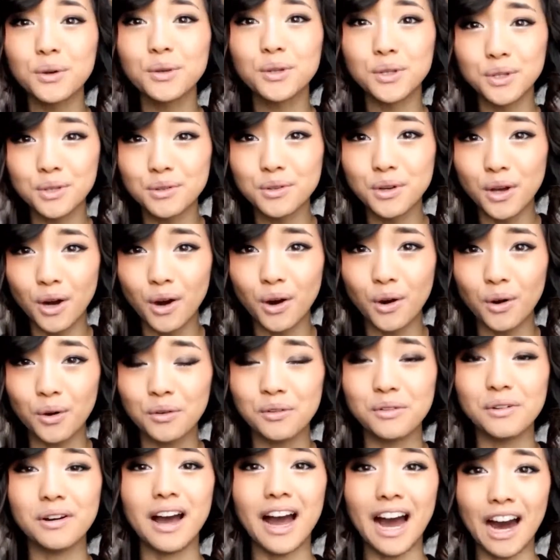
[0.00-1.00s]
You
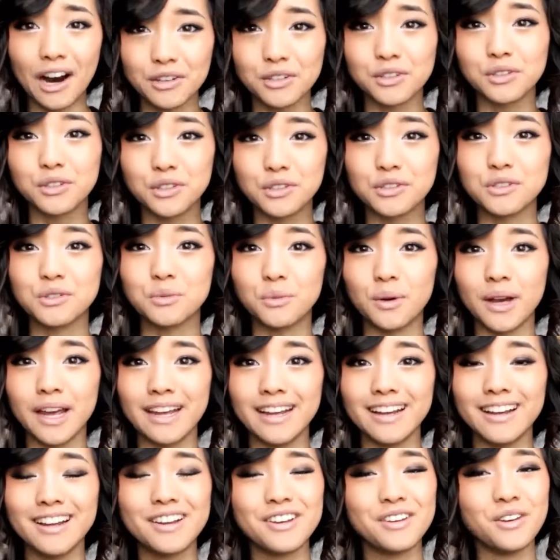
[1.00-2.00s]
know how to lose
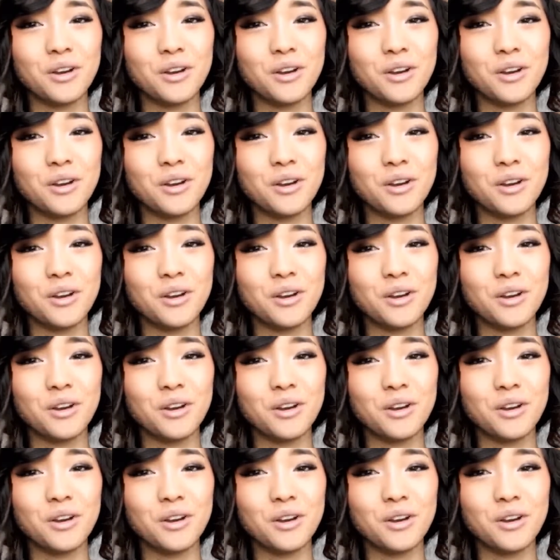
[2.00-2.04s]
weight.